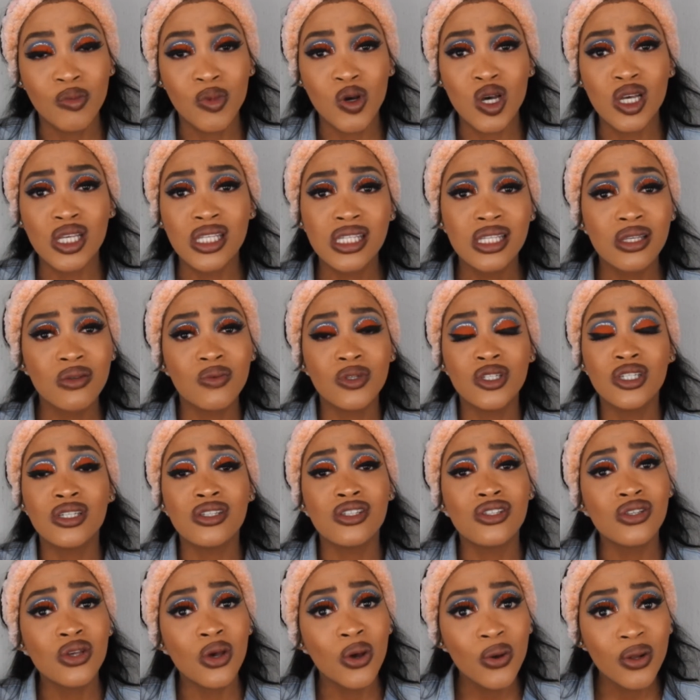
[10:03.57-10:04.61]
mask, which
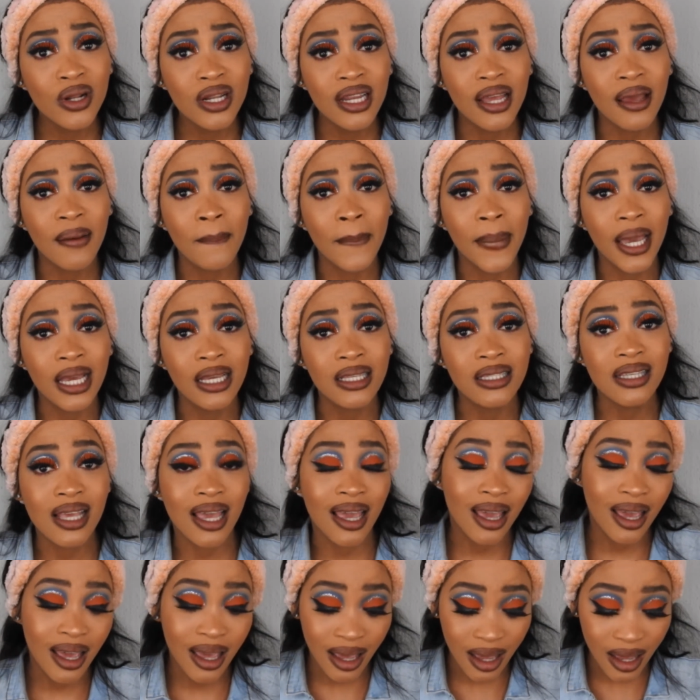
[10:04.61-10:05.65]
is totally
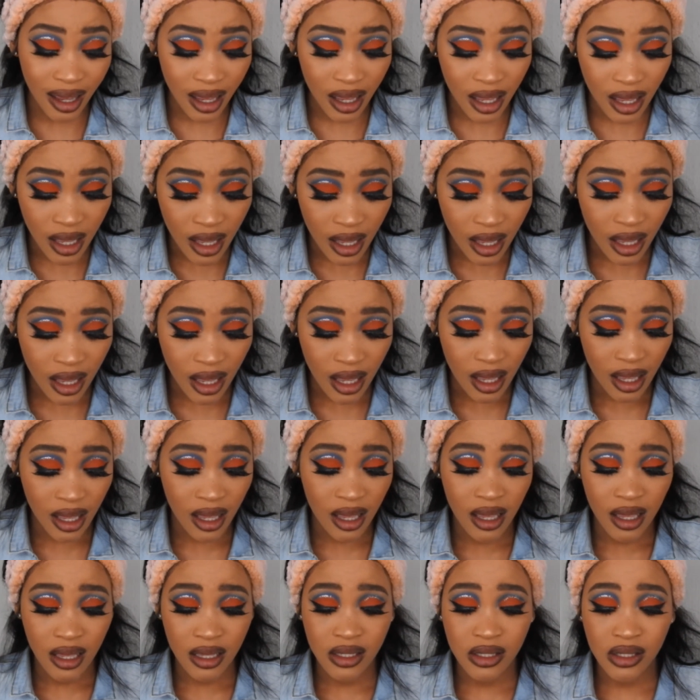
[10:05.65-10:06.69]
amazing.
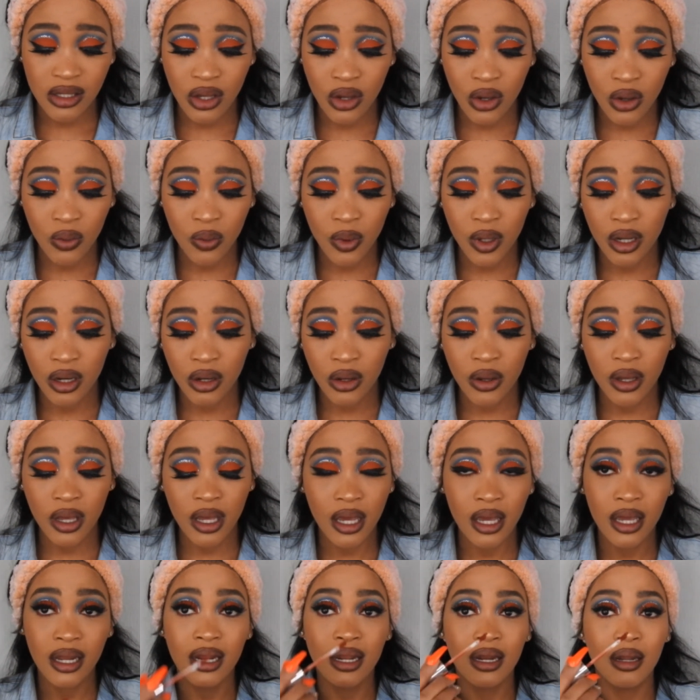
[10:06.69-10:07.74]
So we're gonna go
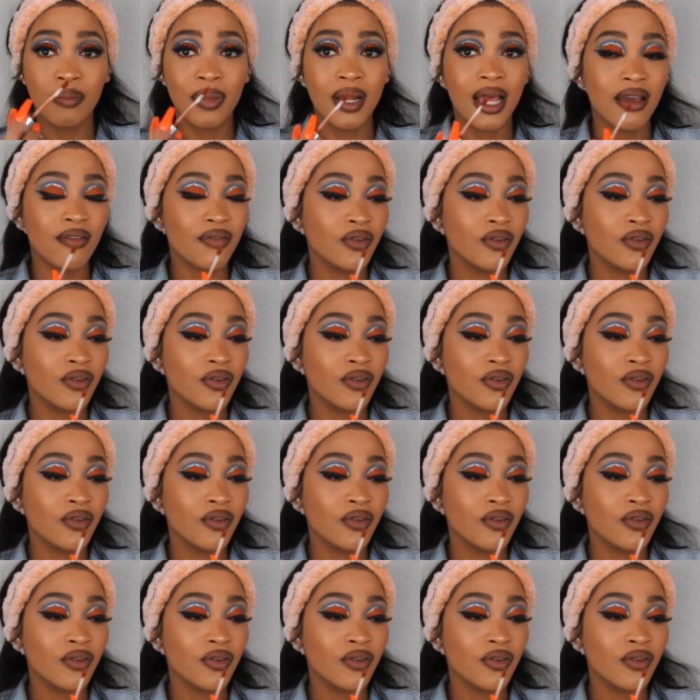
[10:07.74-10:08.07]
ahead and apply